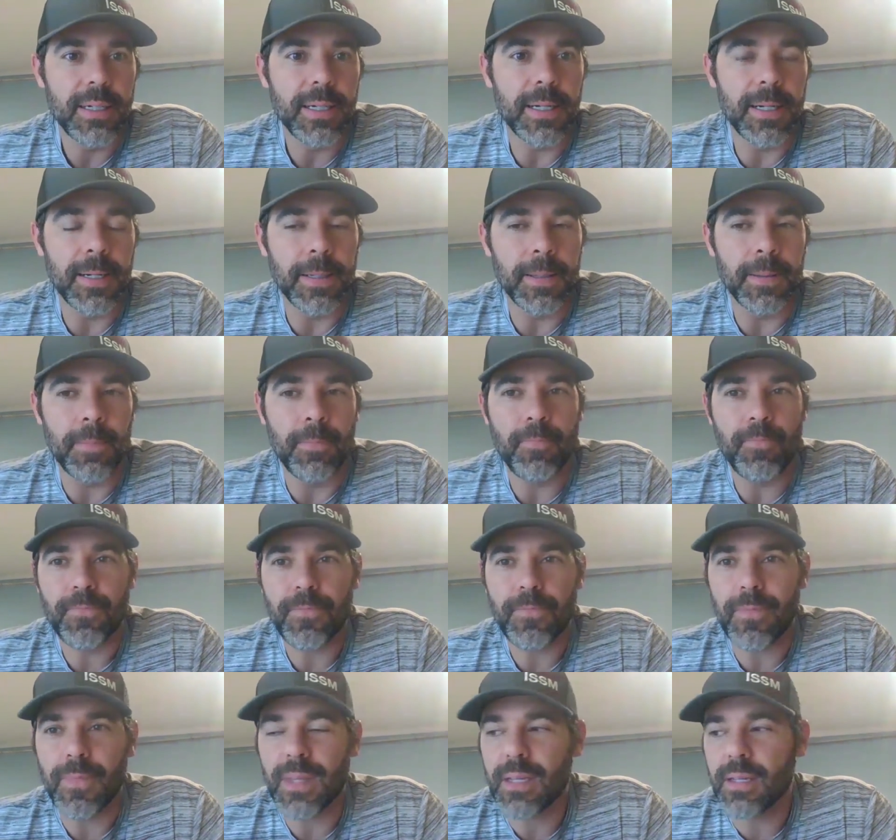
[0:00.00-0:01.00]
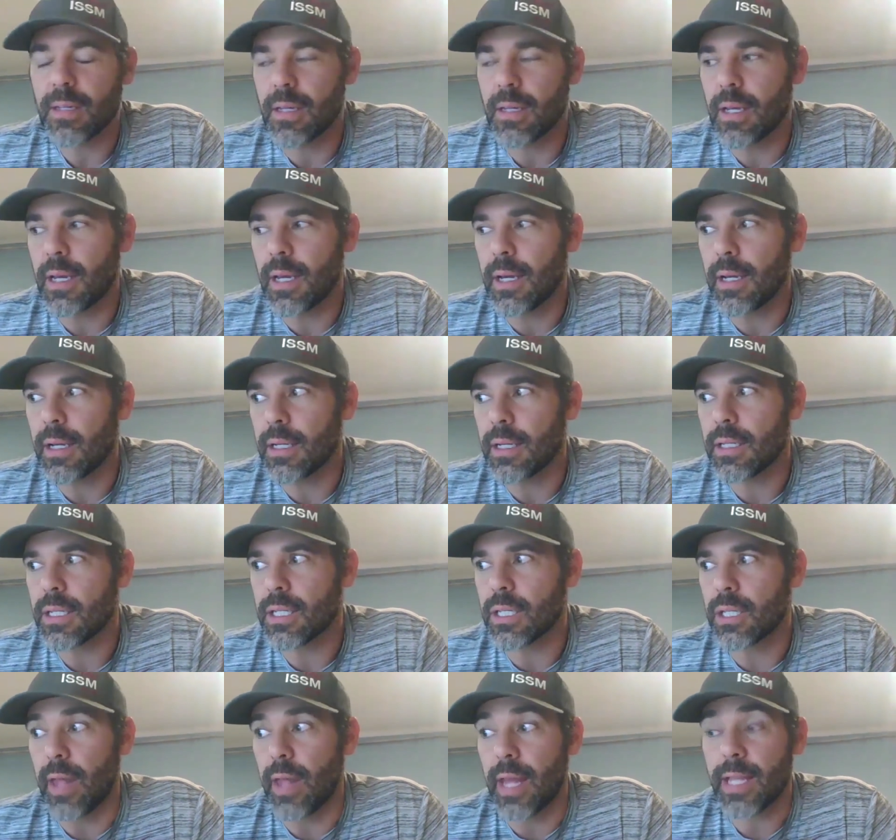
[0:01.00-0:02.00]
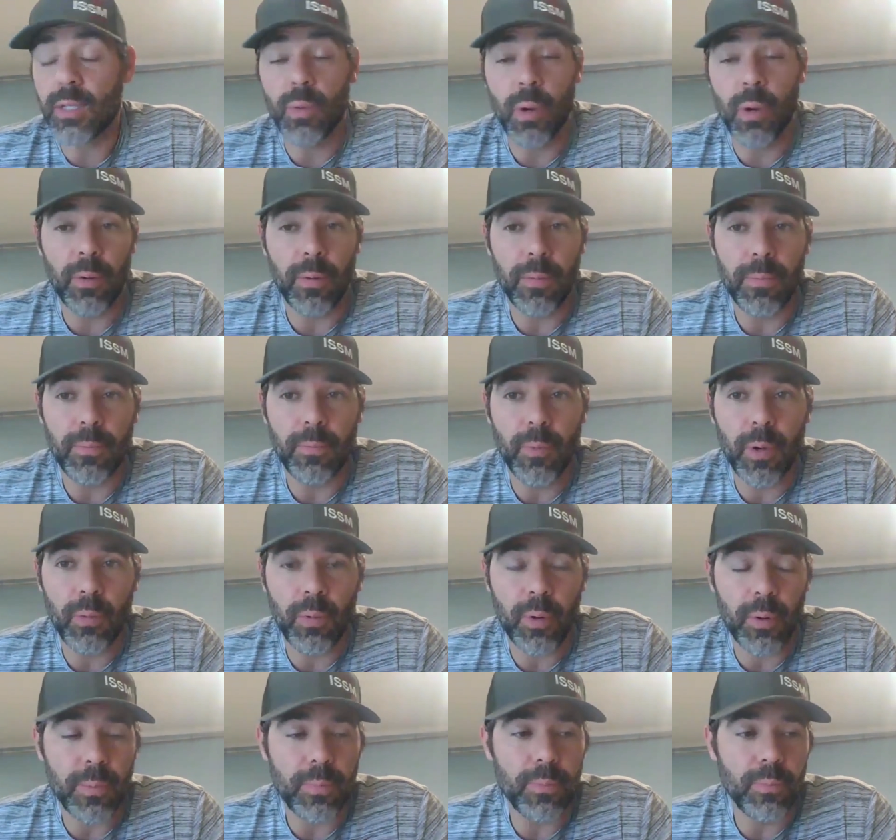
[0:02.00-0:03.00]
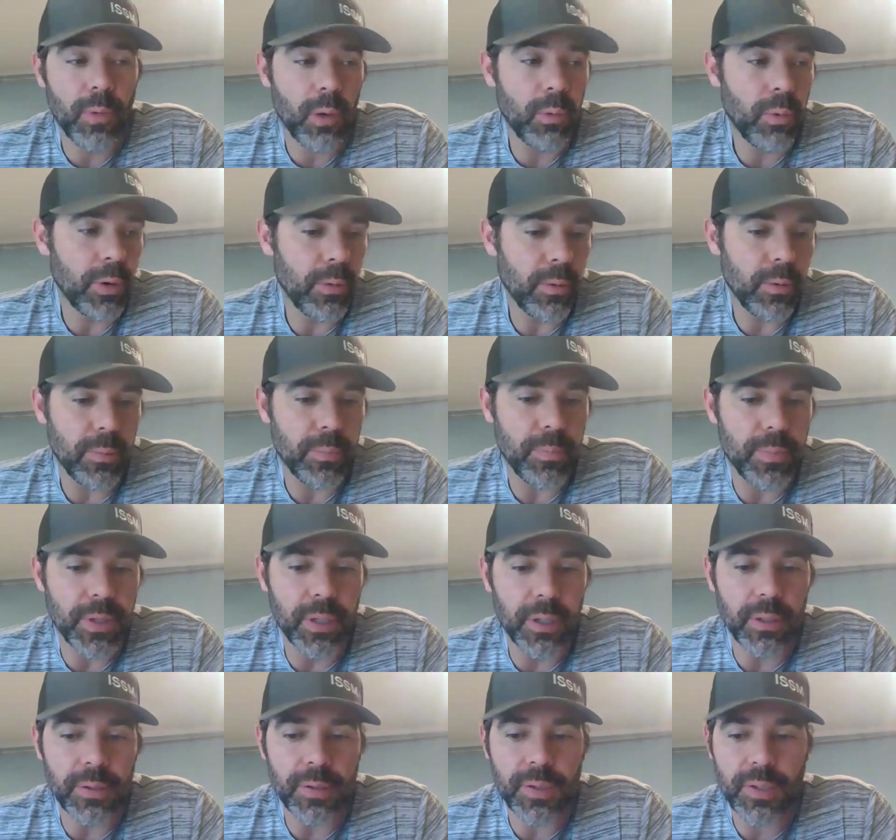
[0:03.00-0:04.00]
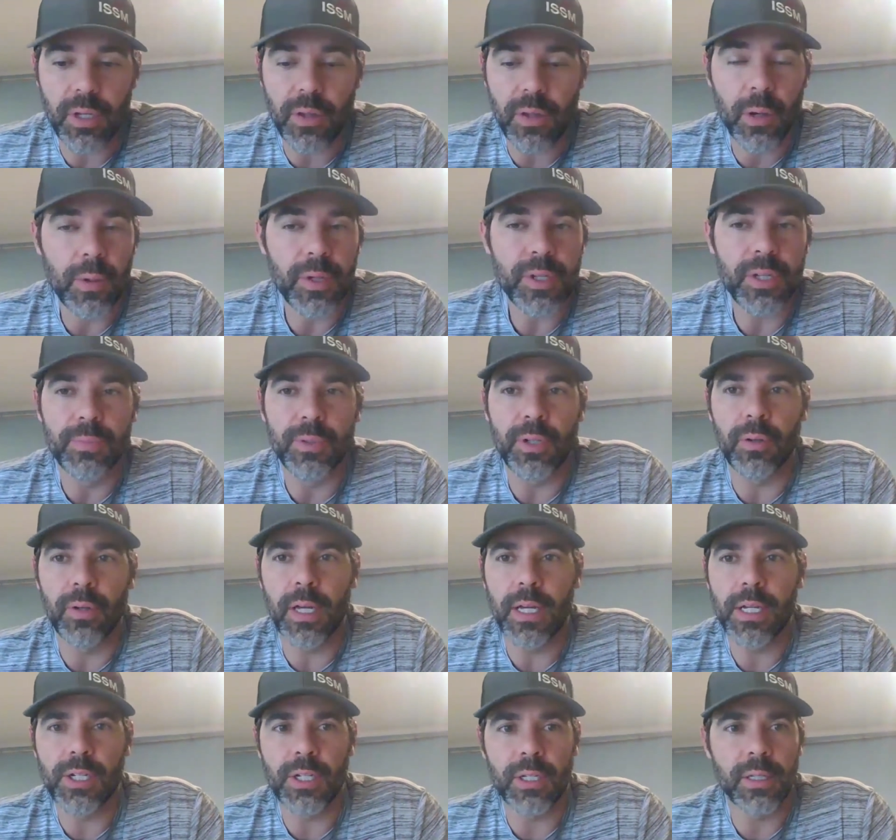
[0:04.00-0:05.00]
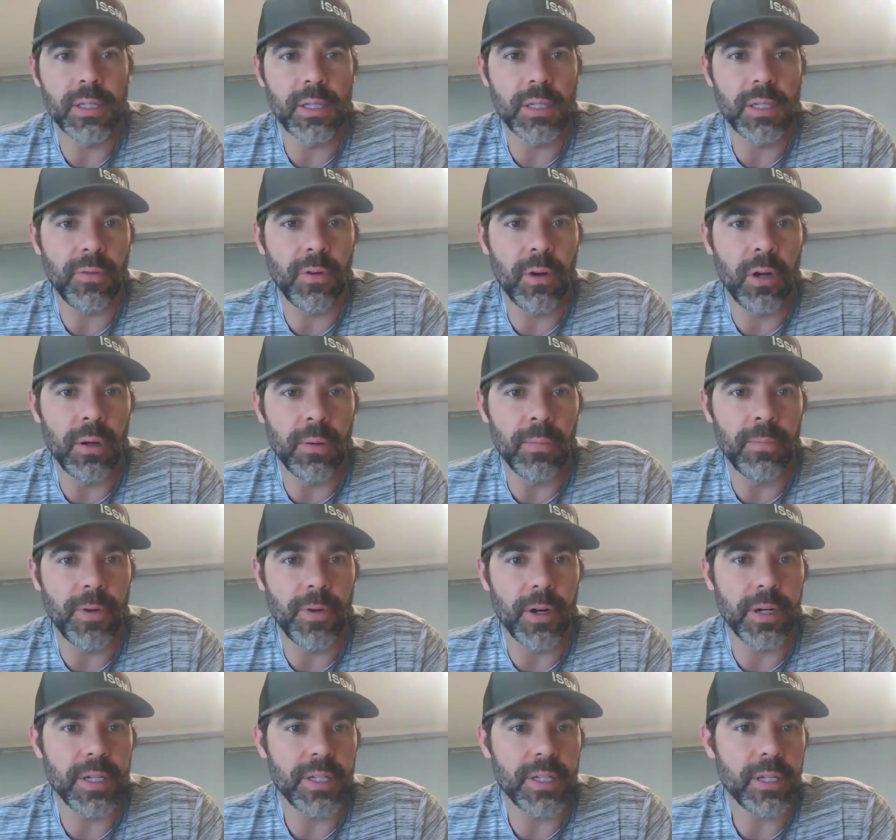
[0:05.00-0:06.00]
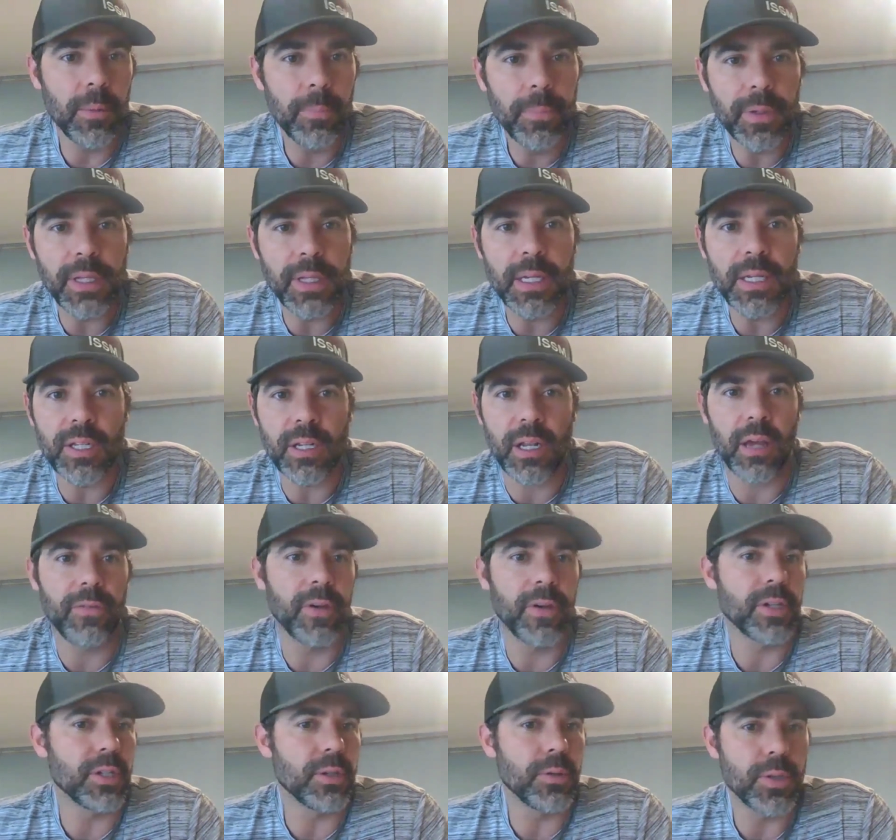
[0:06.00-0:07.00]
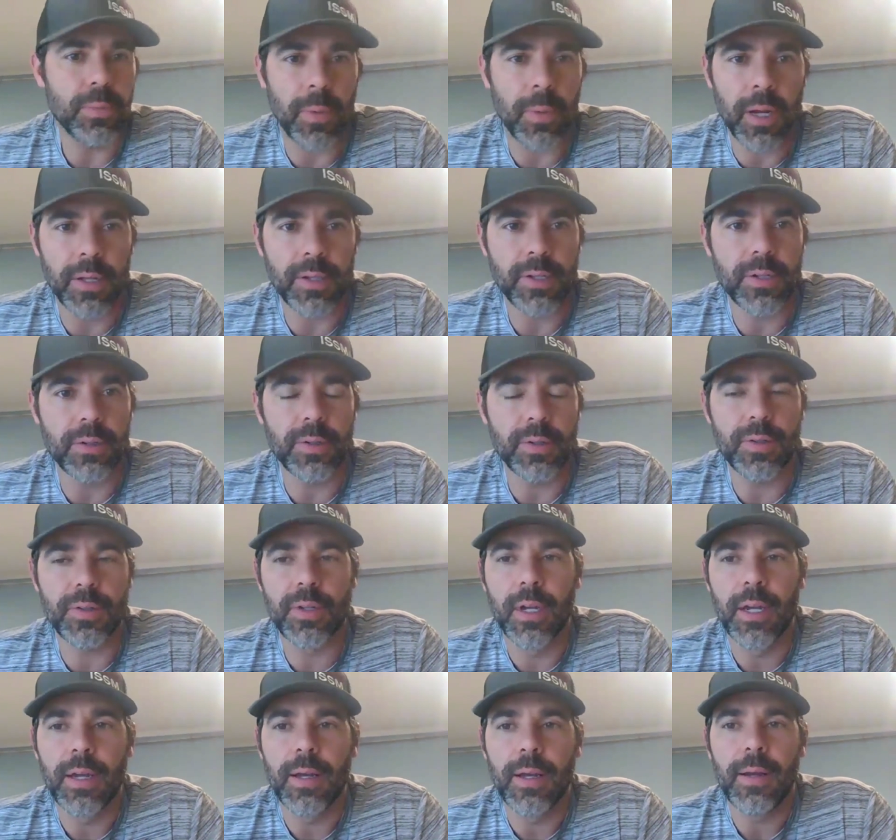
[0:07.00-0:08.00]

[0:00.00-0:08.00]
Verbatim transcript: Um, yeah, so that's where where we where we were built, and so there were some donations from various companies and FSU sponsors,